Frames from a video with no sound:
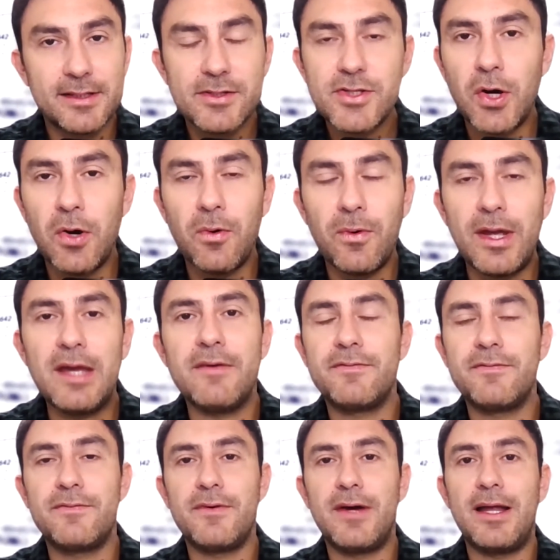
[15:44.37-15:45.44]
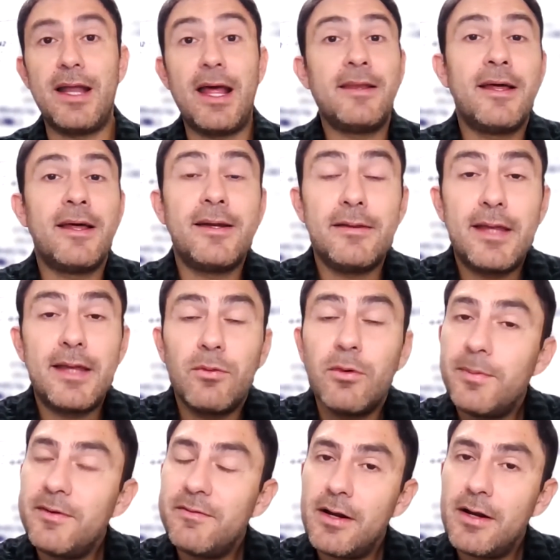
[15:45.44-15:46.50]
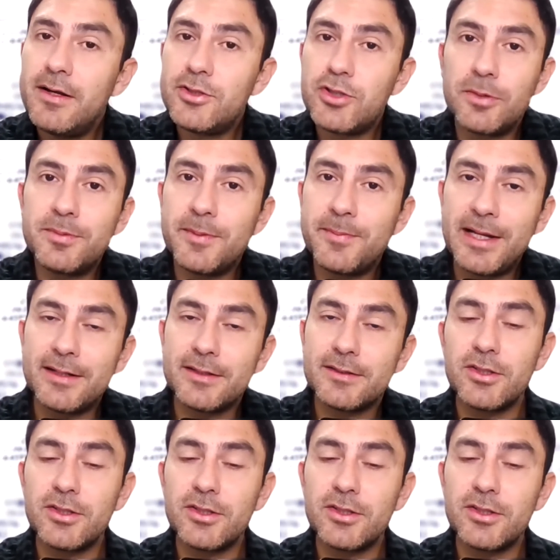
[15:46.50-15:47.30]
So that will be very job dependent.